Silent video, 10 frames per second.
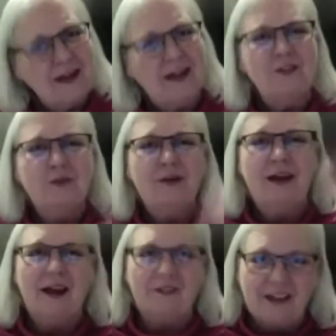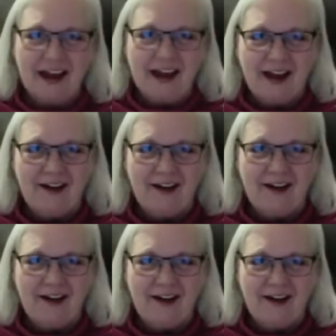And do we have to have,
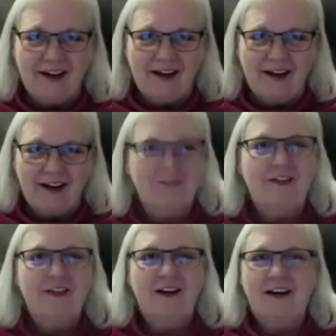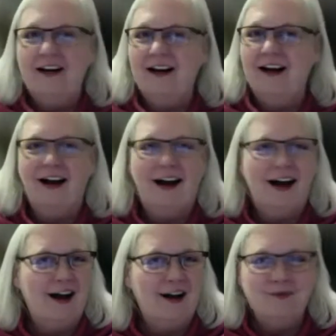all of the
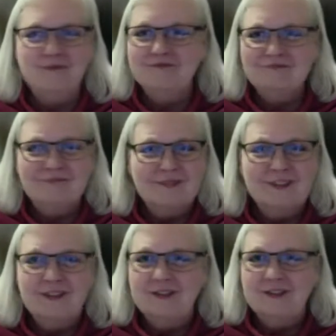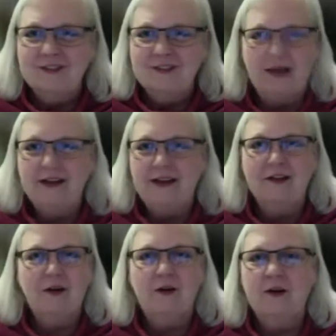
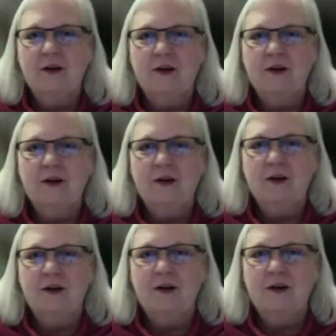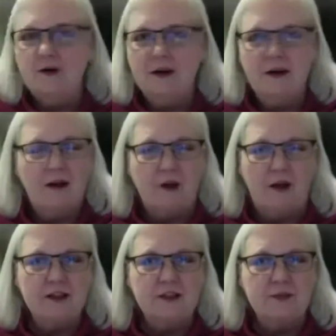mandatory reporter and all
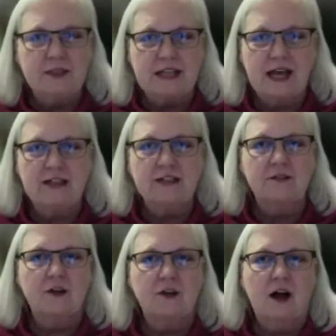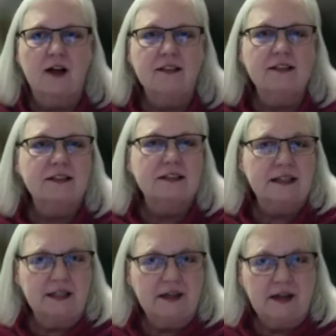these protective clauses
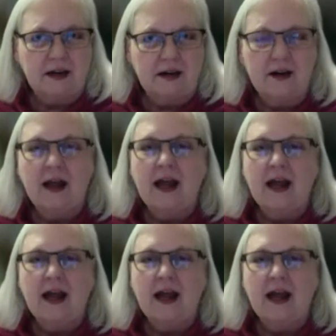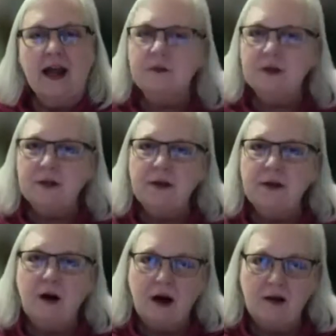in there? And it can really be
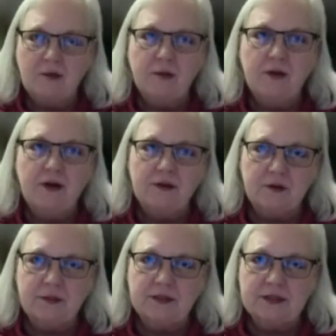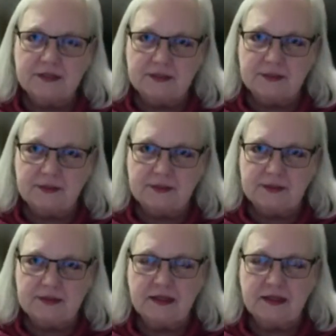off-putting for participants.